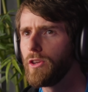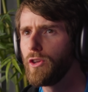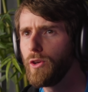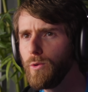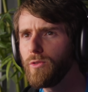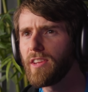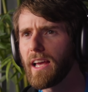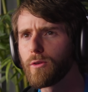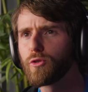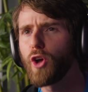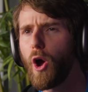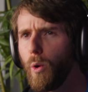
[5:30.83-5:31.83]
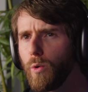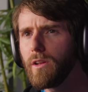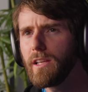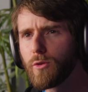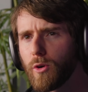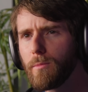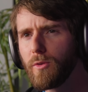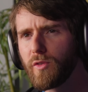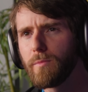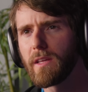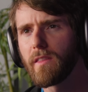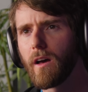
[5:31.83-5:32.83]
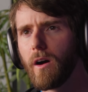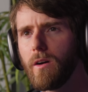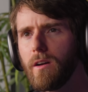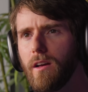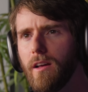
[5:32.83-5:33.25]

You sound totally normal to me though.